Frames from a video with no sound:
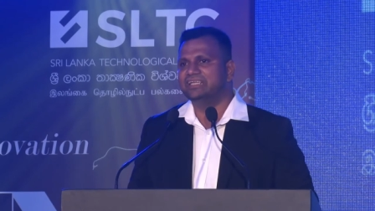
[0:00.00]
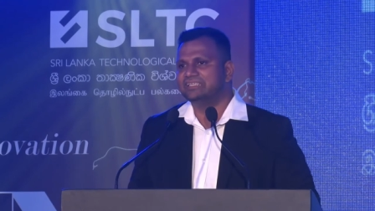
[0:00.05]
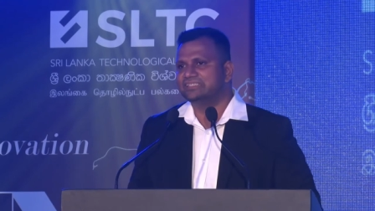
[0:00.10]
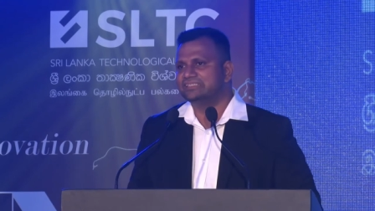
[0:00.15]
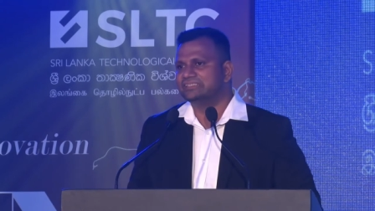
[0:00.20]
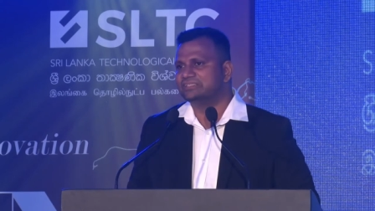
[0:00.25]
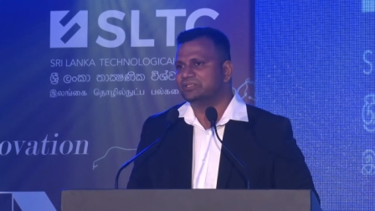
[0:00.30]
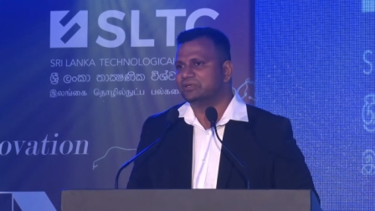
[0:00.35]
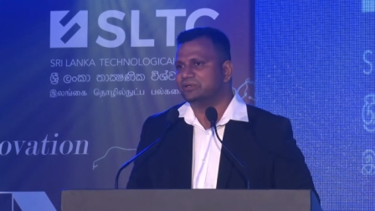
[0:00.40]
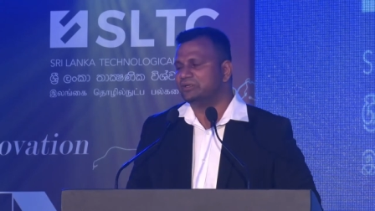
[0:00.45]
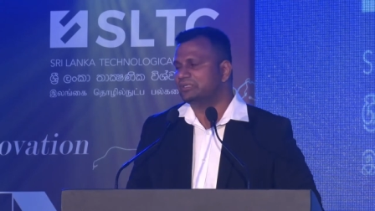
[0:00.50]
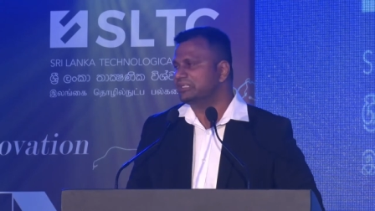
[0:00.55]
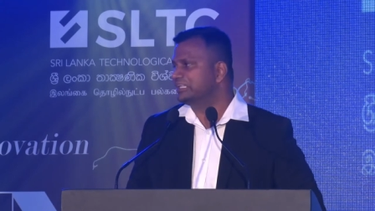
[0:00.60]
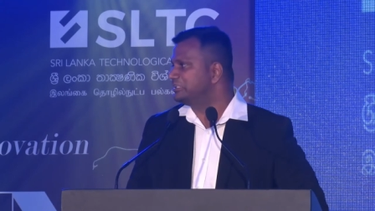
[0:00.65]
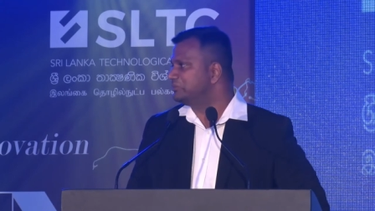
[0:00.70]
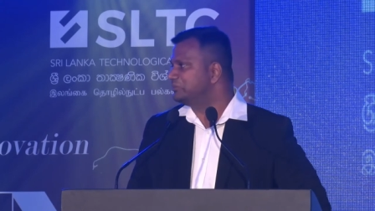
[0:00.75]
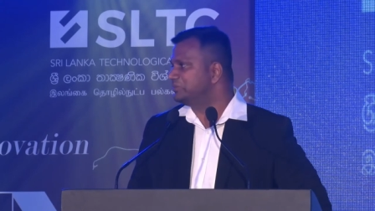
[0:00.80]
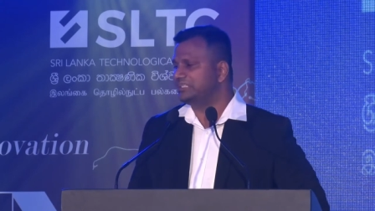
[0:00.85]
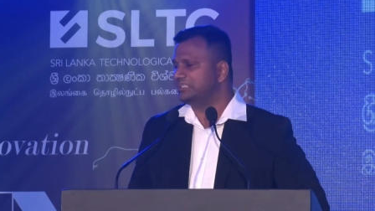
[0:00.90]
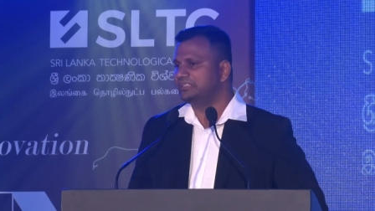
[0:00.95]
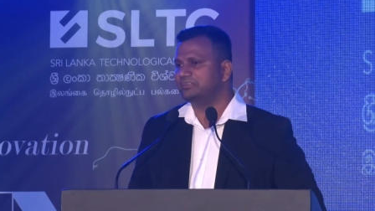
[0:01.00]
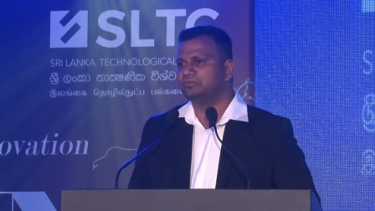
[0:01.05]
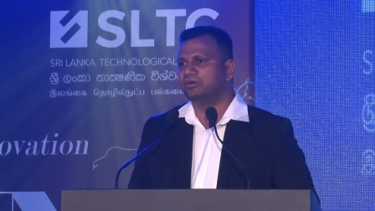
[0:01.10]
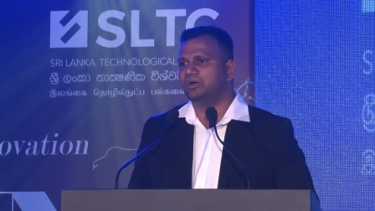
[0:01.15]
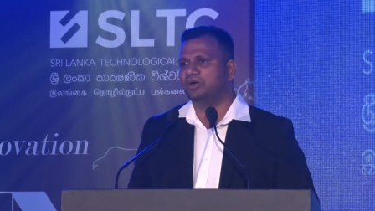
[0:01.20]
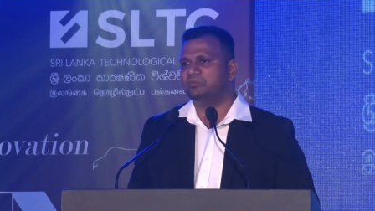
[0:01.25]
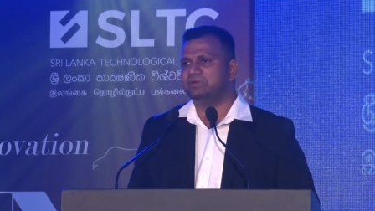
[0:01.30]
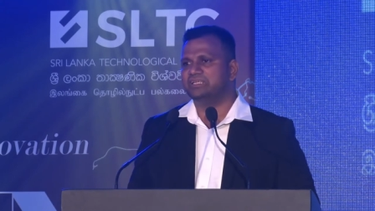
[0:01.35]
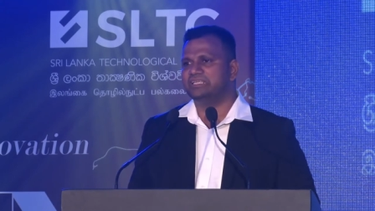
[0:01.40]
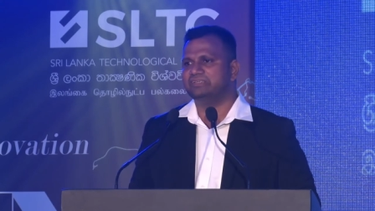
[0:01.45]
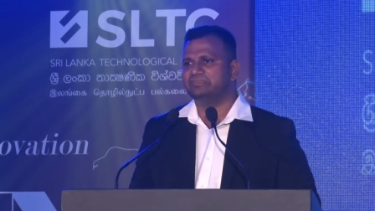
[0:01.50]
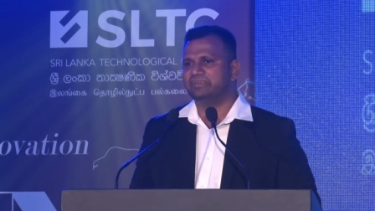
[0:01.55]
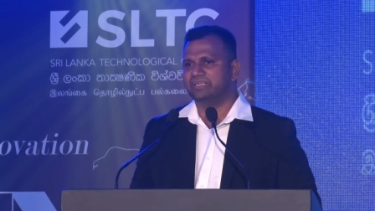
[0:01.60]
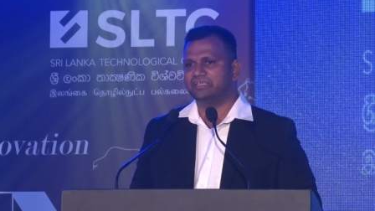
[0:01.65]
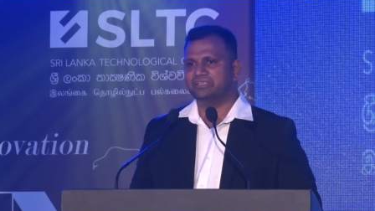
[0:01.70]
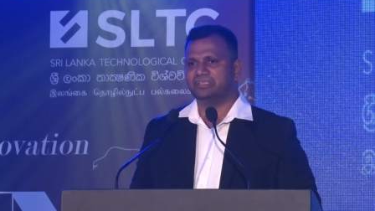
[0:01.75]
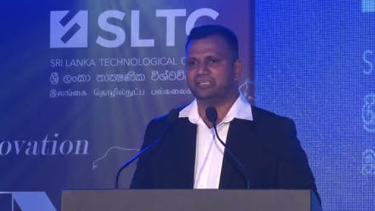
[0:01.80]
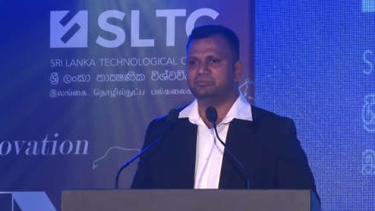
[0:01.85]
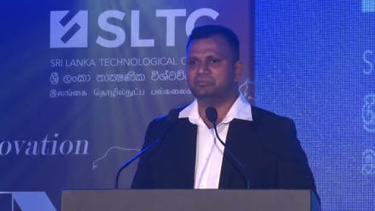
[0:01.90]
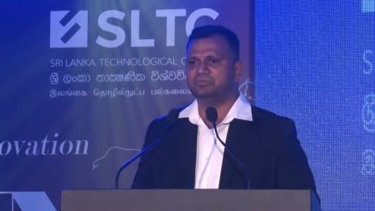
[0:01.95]
So let me formally
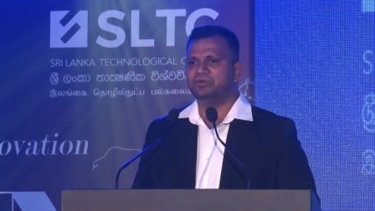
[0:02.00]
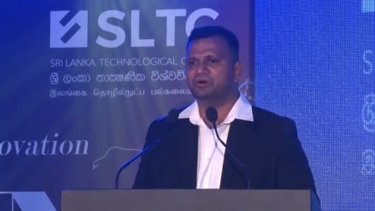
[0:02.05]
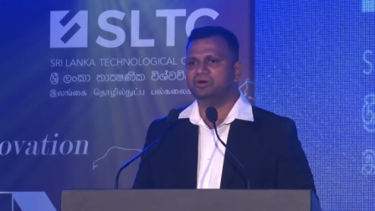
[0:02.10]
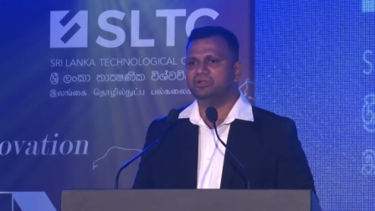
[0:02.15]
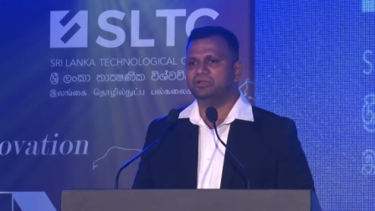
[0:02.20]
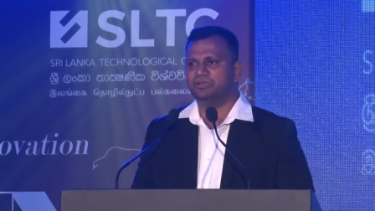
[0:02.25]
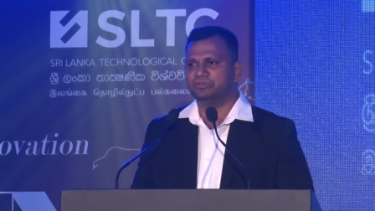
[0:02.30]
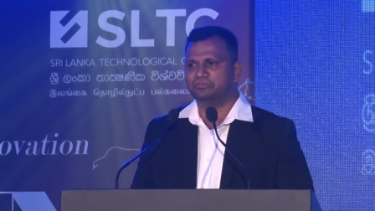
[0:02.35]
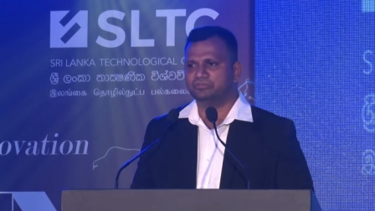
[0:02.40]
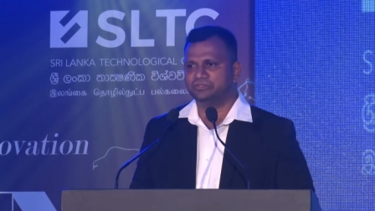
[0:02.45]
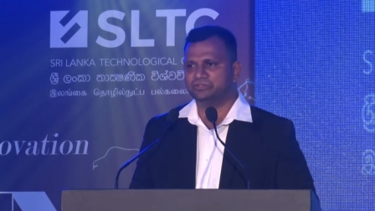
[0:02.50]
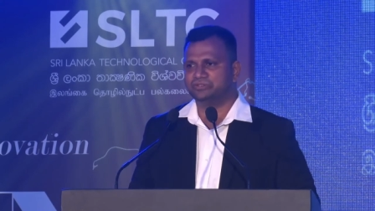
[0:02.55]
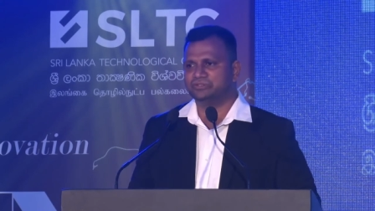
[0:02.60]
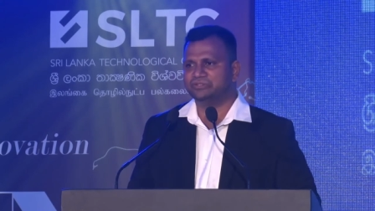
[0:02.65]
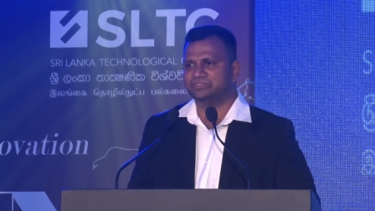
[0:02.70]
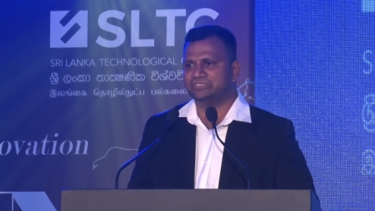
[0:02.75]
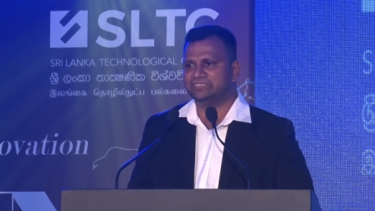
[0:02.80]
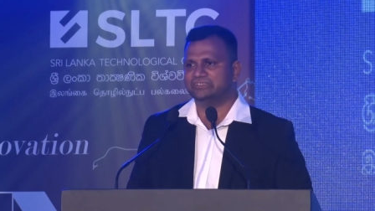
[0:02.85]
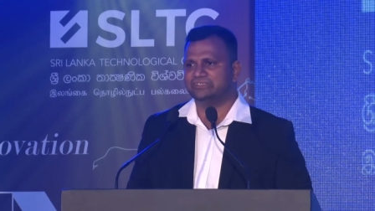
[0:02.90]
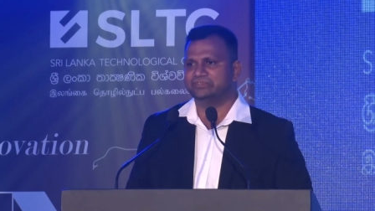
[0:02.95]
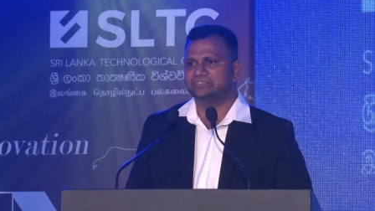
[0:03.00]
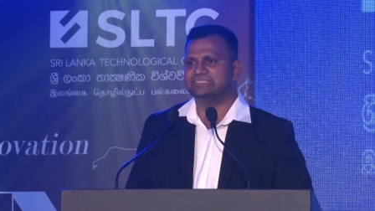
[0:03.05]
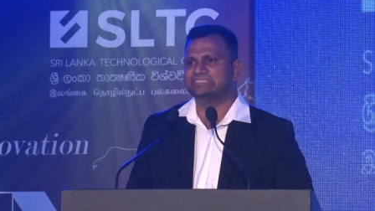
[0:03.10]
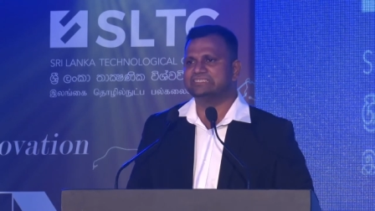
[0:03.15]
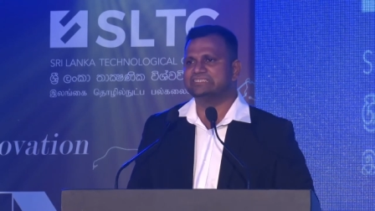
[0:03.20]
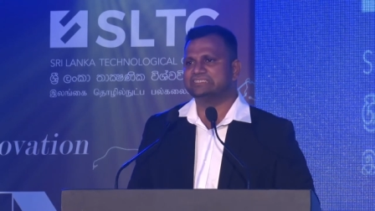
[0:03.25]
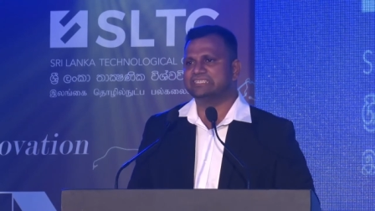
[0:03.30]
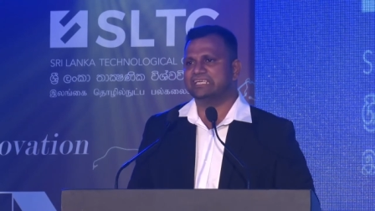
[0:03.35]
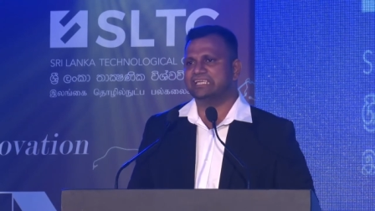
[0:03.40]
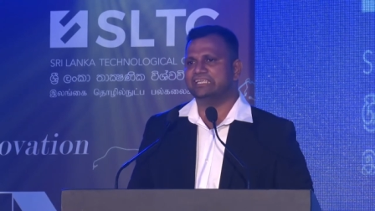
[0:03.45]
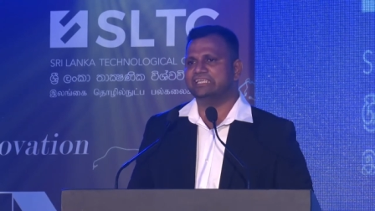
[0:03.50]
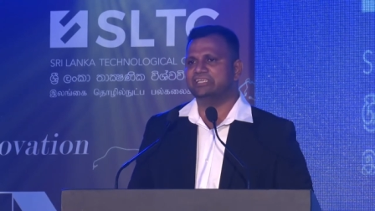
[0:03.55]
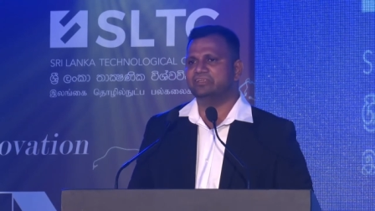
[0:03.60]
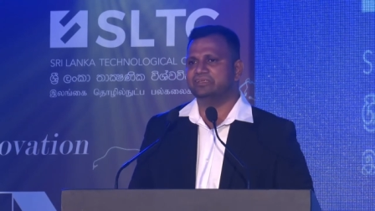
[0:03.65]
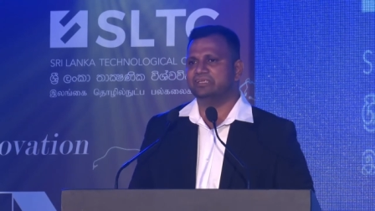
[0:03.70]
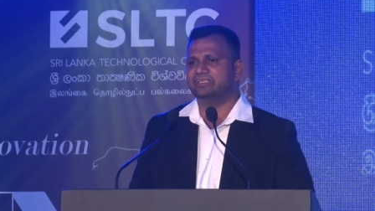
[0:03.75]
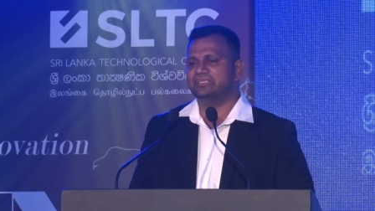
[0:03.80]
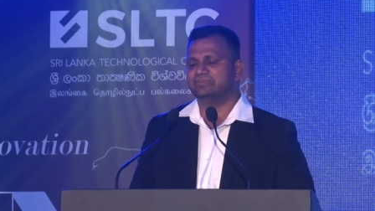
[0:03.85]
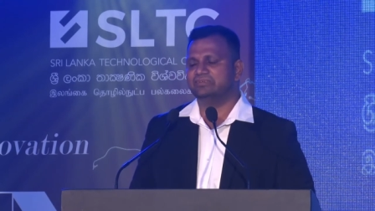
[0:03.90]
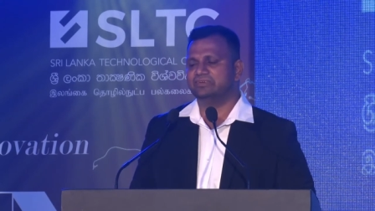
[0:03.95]
welcome all of you to the Research and
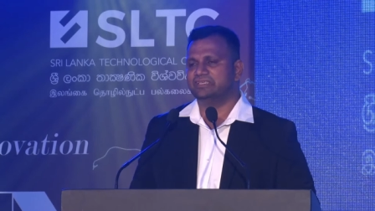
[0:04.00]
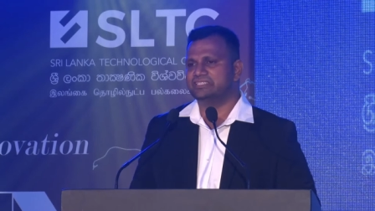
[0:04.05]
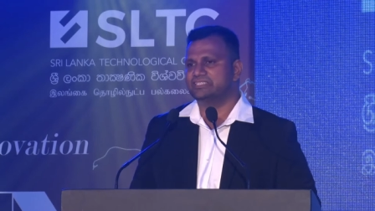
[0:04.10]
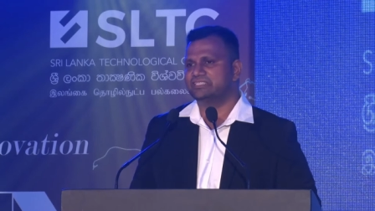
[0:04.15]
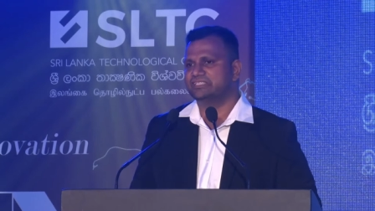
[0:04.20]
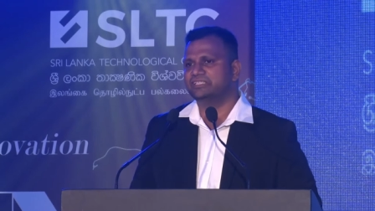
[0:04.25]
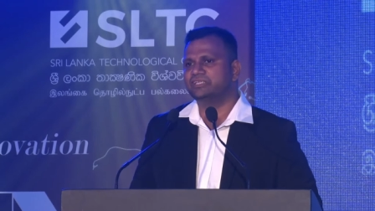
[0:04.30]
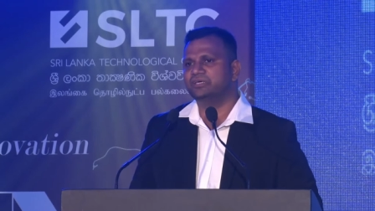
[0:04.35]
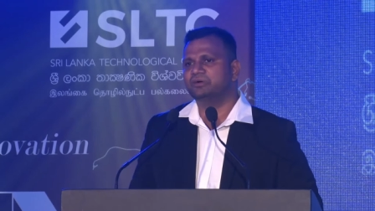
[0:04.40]
Innovation